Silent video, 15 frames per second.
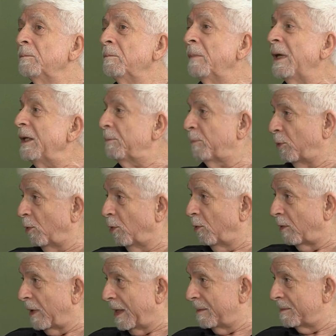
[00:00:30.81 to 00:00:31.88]
made
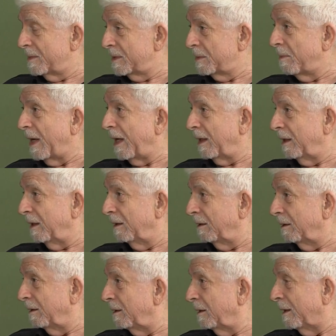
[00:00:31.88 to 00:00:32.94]
programs back
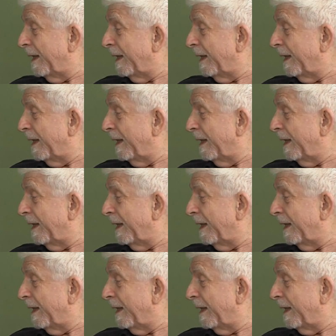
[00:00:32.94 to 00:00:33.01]
in the